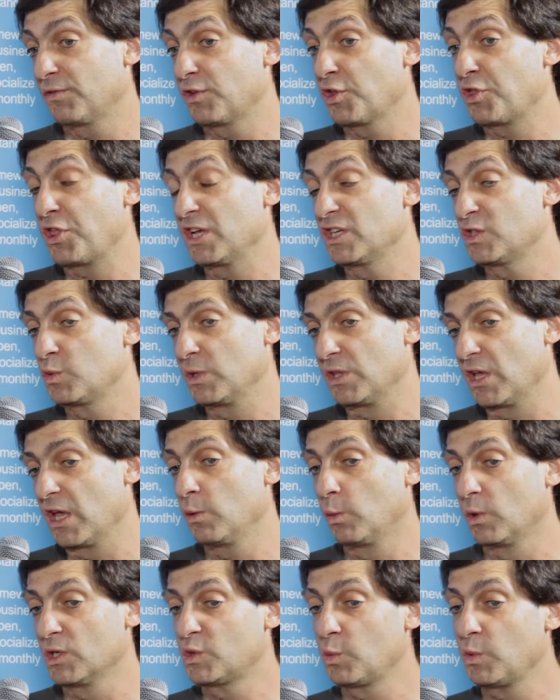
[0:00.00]
the things we
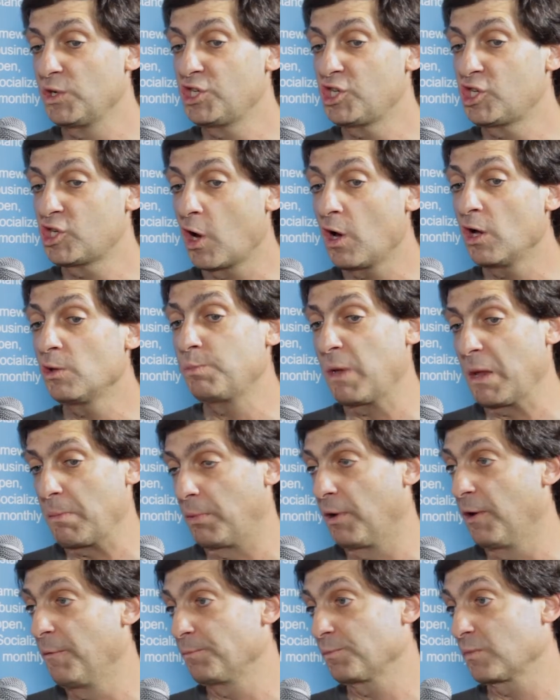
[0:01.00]
did was we showed
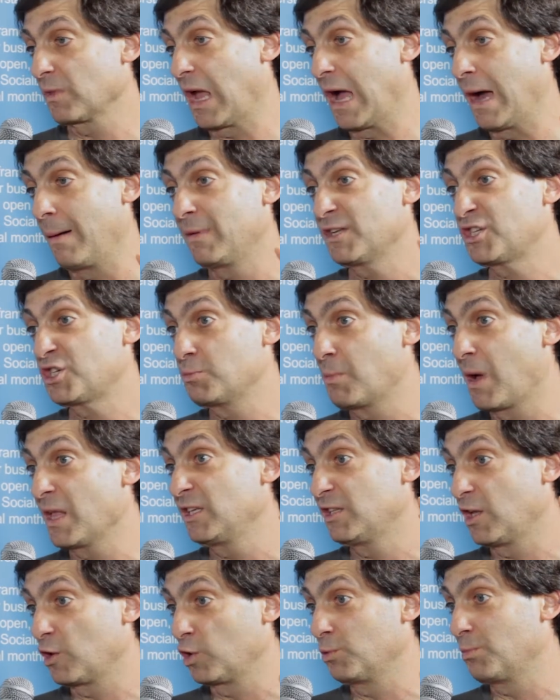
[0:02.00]
people how much
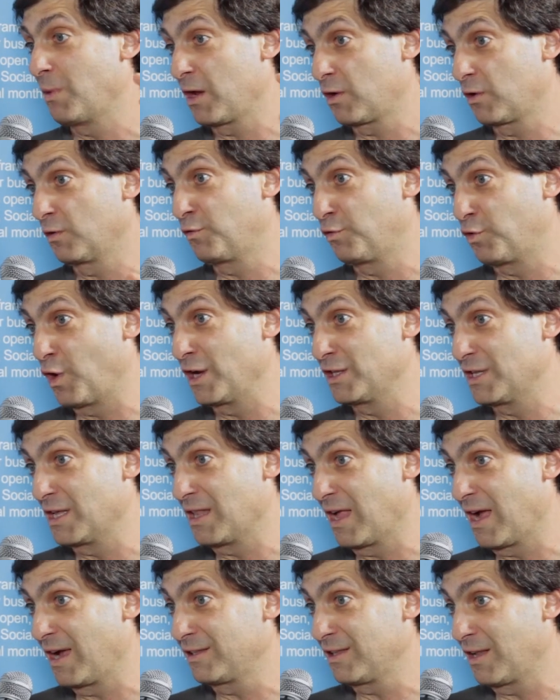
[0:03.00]
money they could make on Friday
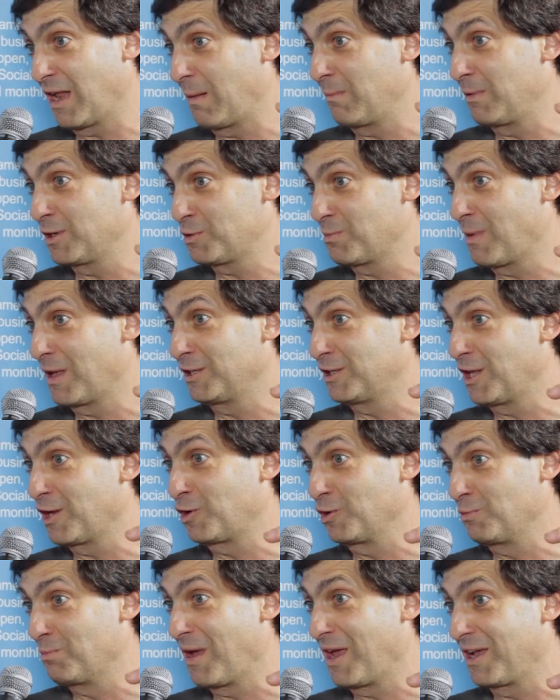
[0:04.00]
night and how much money they
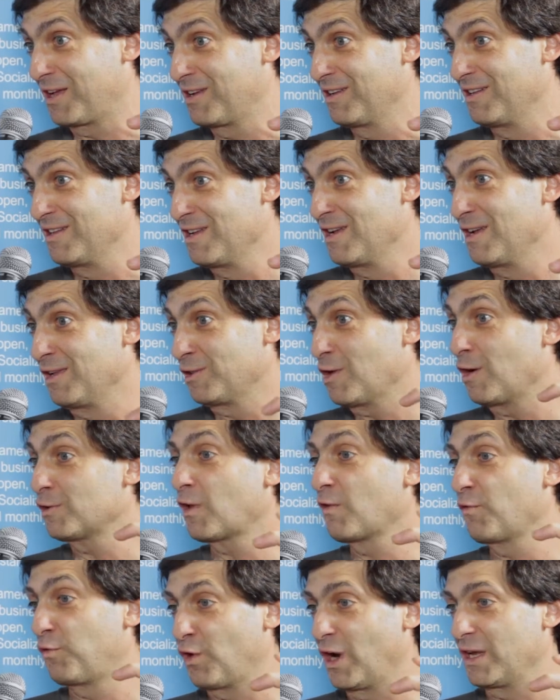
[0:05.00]
could make not
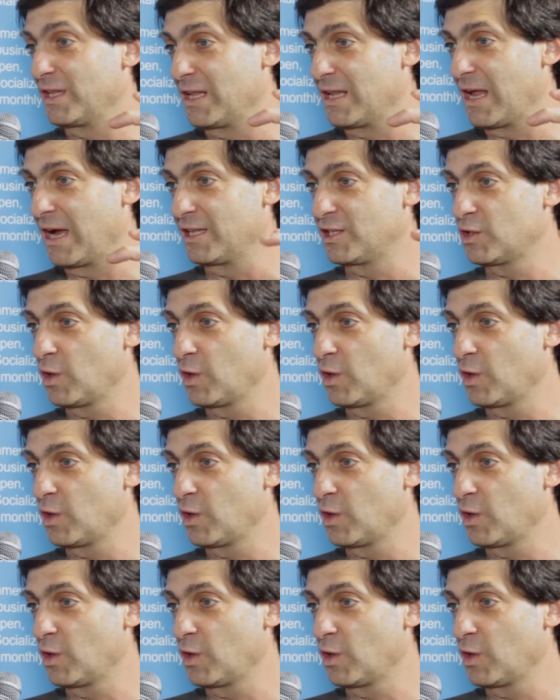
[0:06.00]
on Friday night.